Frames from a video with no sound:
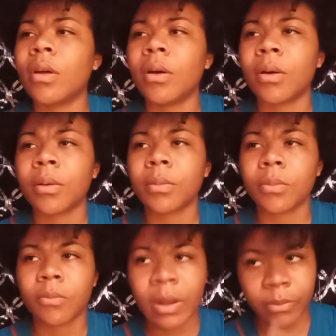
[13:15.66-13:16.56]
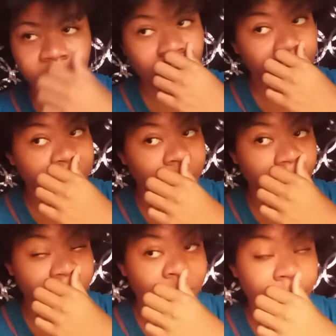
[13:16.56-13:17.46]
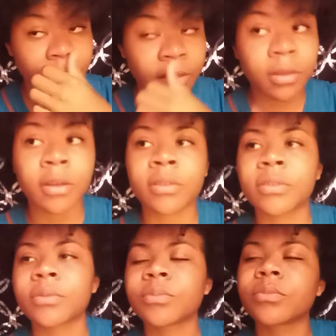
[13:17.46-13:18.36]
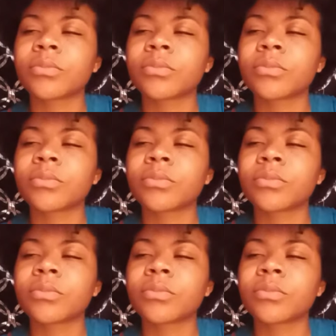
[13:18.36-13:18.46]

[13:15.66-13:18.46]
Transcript: Um, right before I went to go see my in-laws.